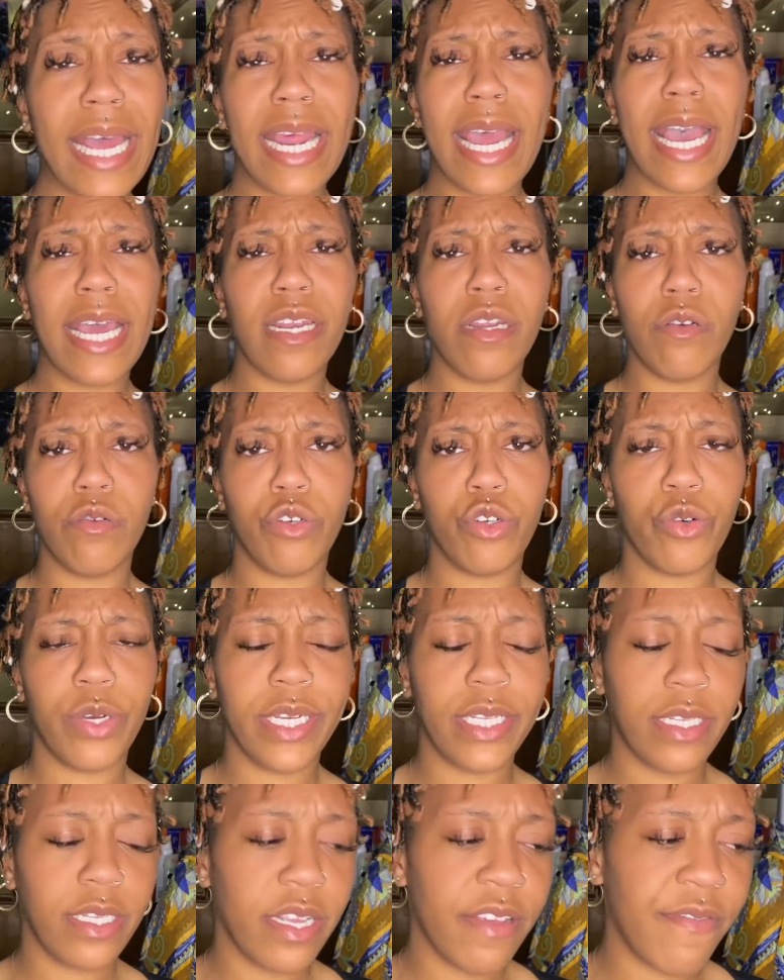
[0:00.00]
of had no
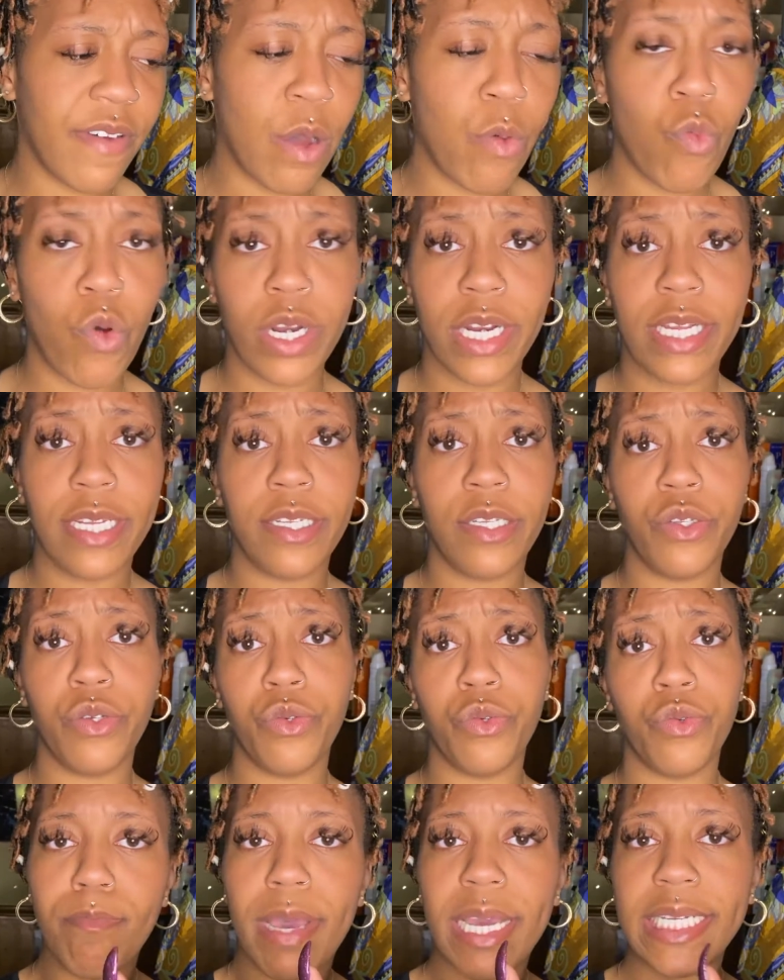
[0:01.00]
choice if I wanted
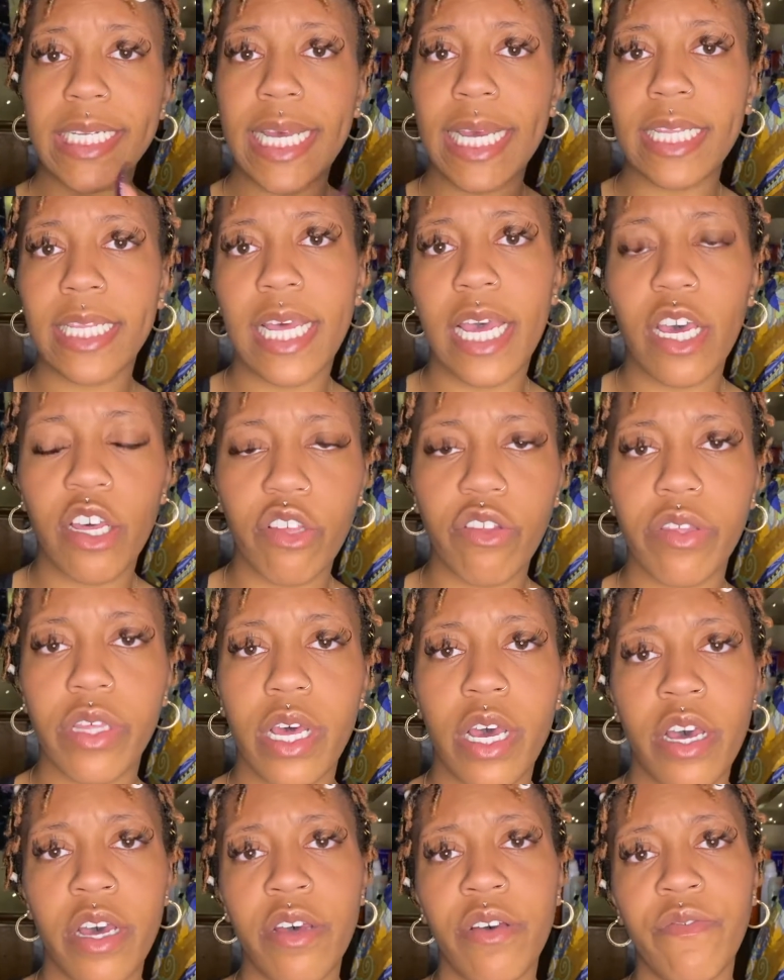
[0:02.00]
to maintain the health
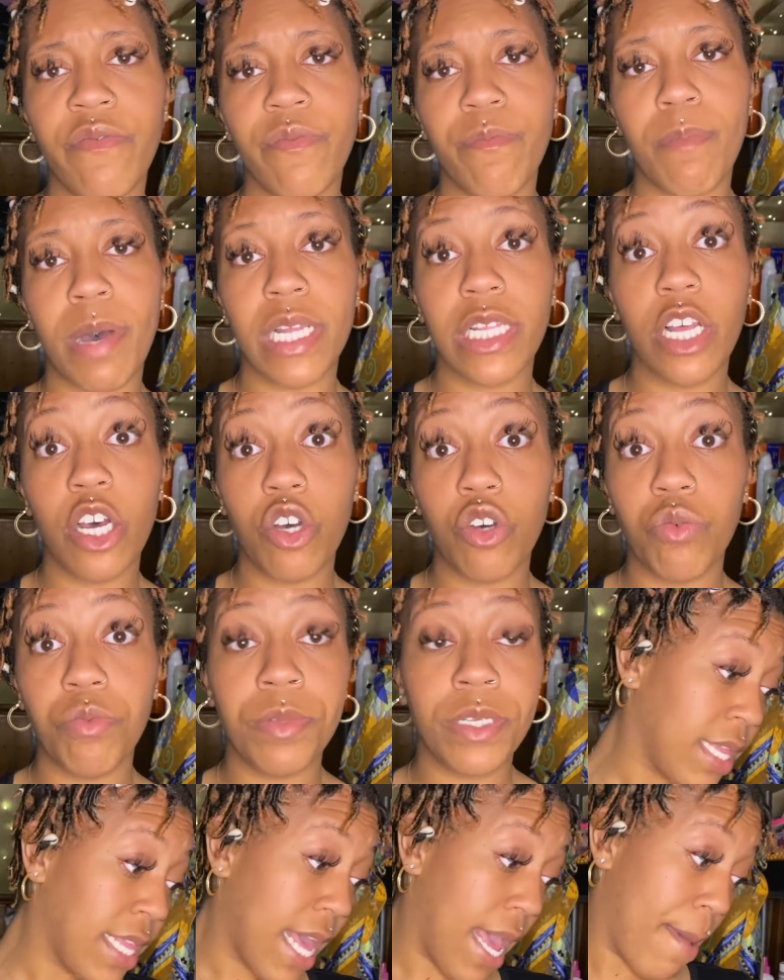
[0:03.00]
of my
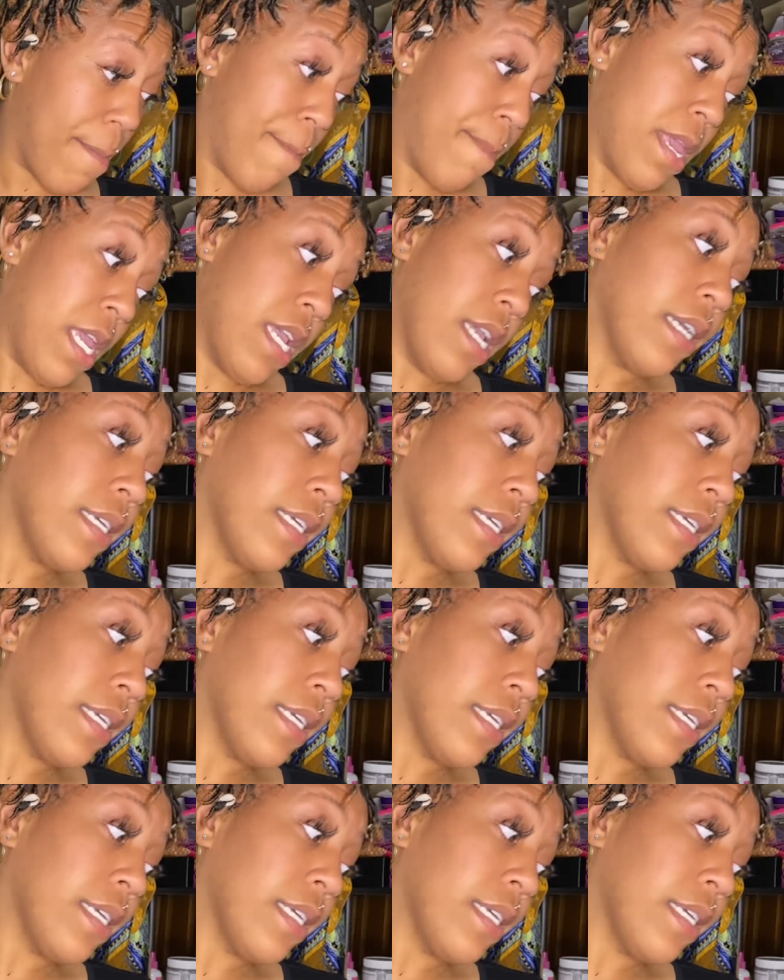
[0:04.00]
lobes. That being